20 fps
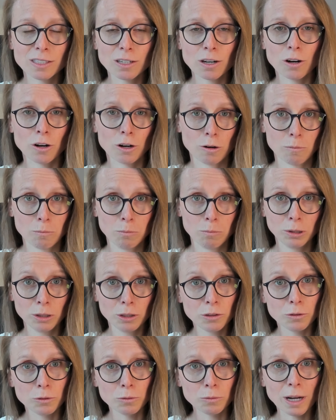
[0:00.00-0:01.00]
are
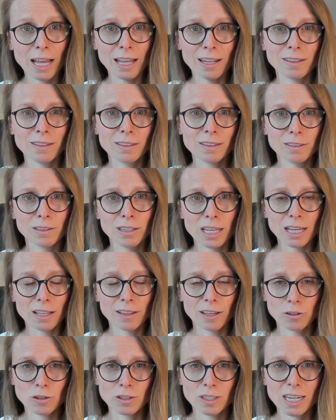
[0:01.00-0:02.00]
blue, and the
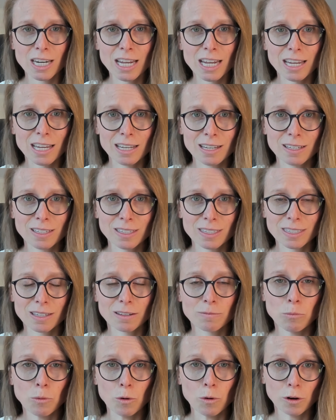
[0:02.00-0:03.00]
electricity is
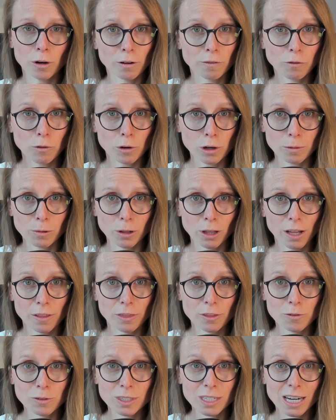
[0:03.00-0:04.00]
more affordable
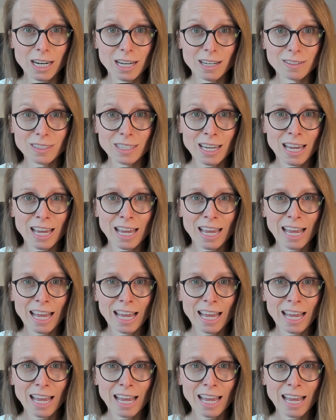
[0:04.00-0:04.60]
on those days.